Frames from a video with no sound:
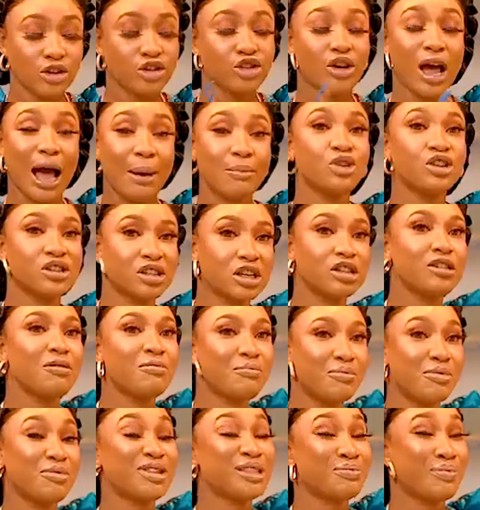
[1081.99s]
So I'm just
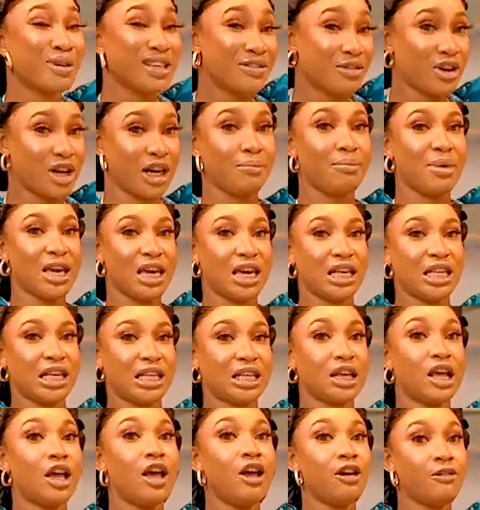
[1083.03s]
going to specifically making
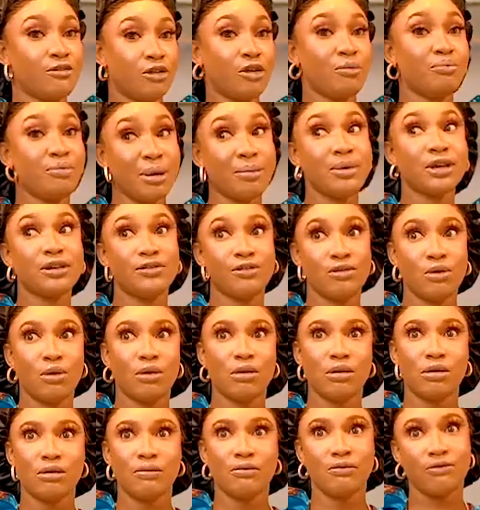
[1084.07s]
it for babies
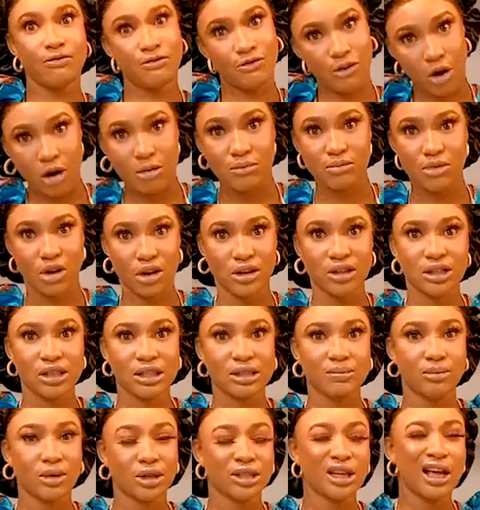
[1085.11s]
for four
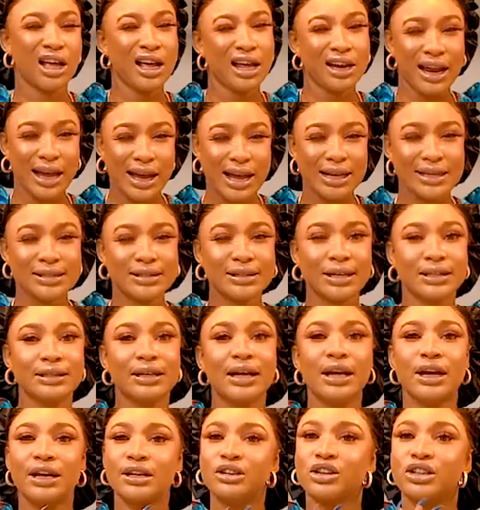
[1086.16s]
months. But like I
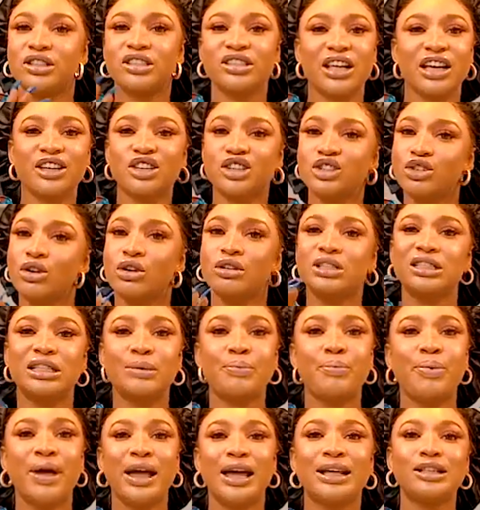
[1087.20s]
said, your texture
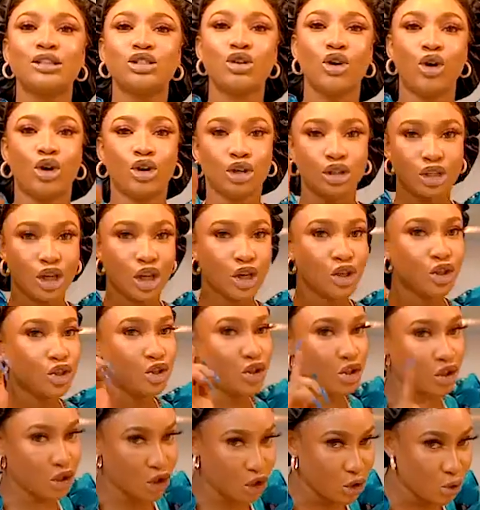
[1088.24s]
depends on
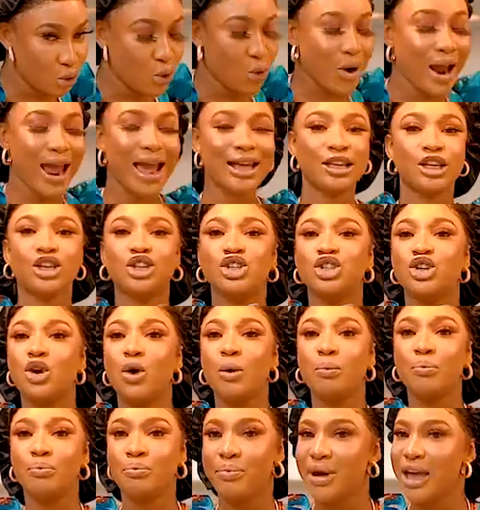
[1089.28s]
you and
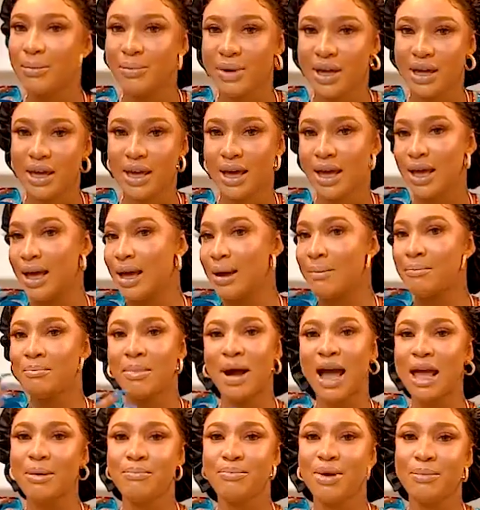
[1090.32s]
your baby.
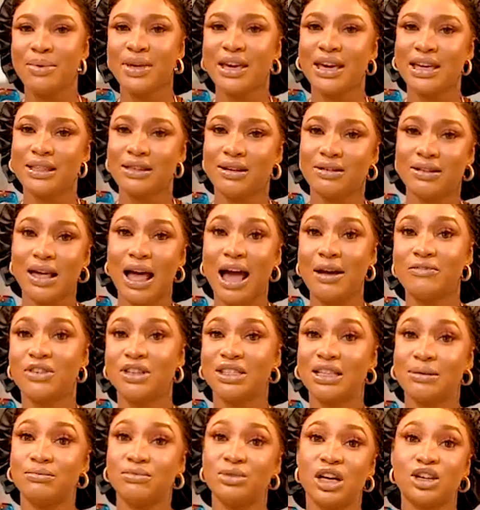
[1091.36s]
My baby cannot have the
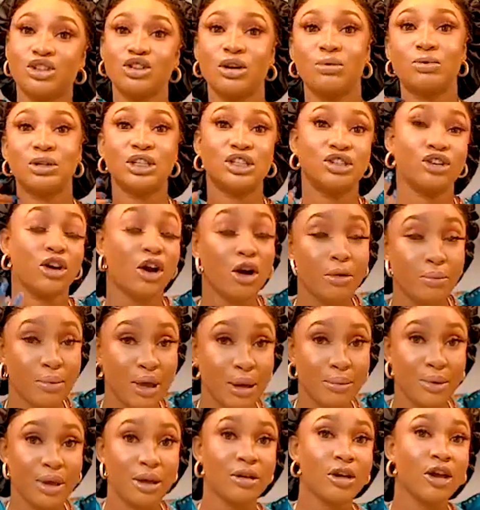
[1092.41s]
same texture with your
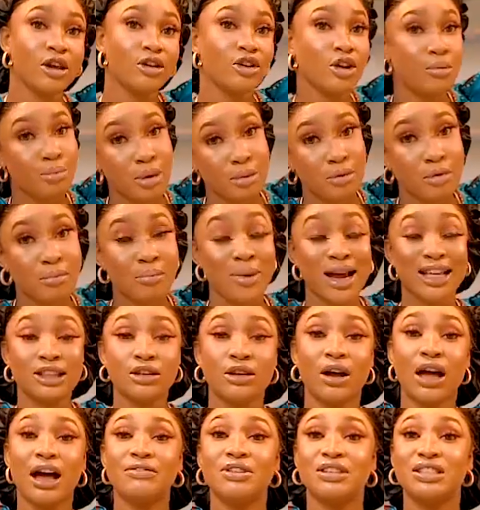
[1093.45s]
baby. Your baby might
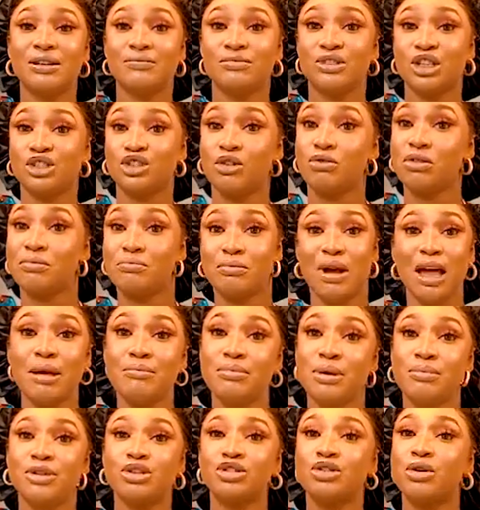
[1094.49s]
not have the same texture with my
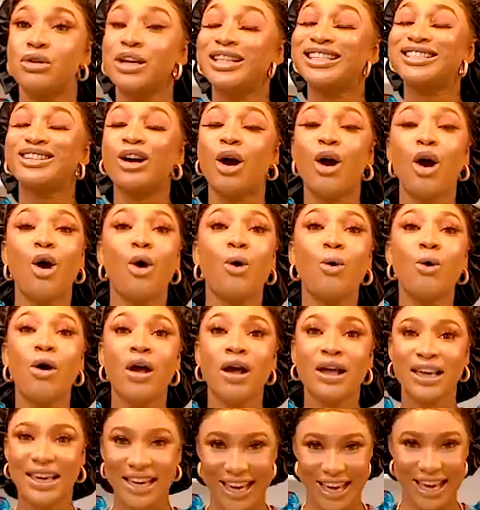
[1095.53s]
baby. So it's
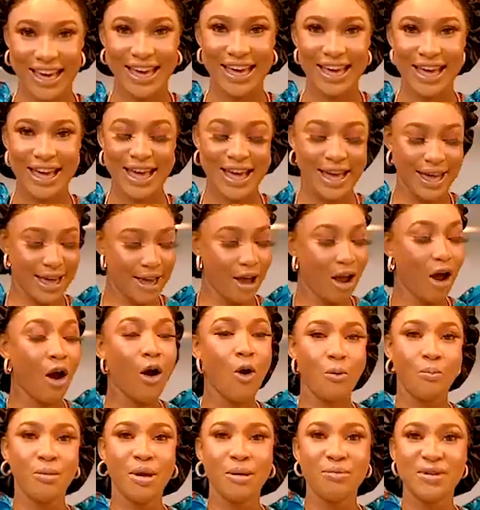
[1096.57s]
okay.
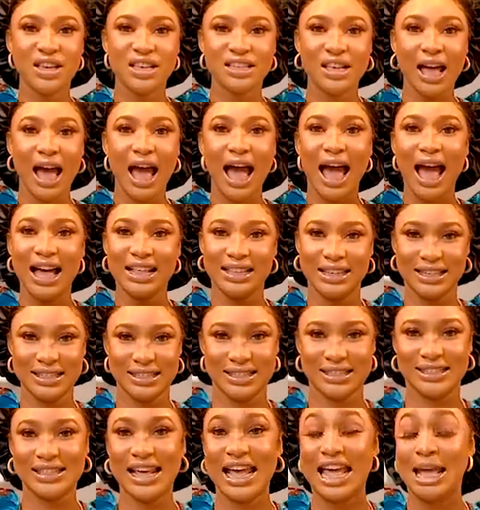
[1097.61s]
All babies are the
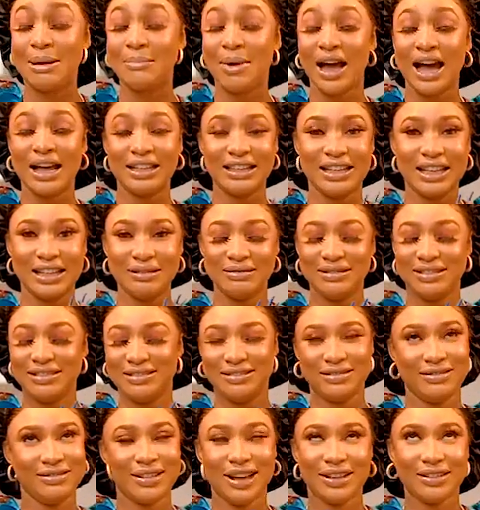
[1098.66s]
same and they're
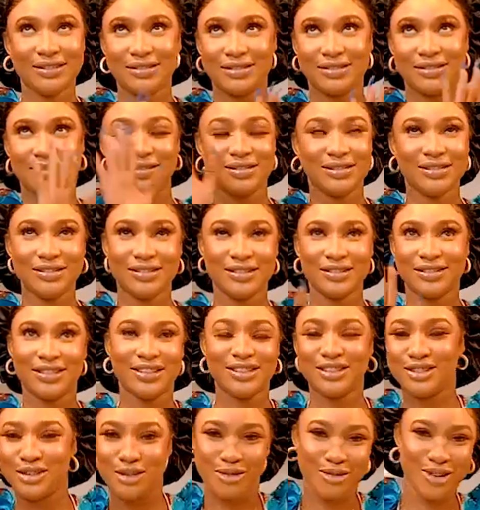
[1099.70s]
not,
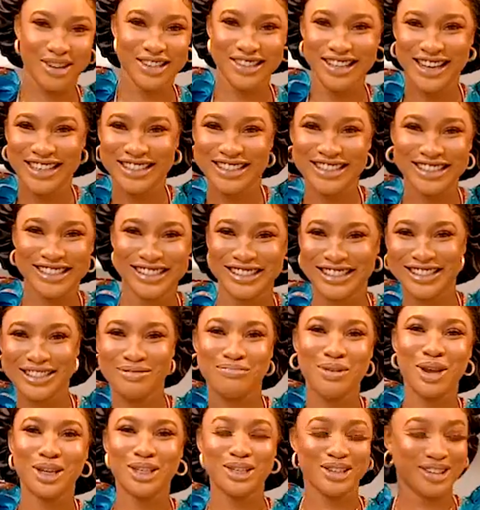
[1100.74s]
it's no one that's
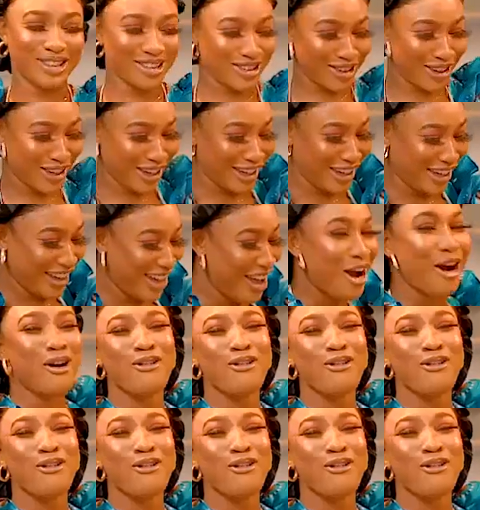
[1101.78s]
special, okay?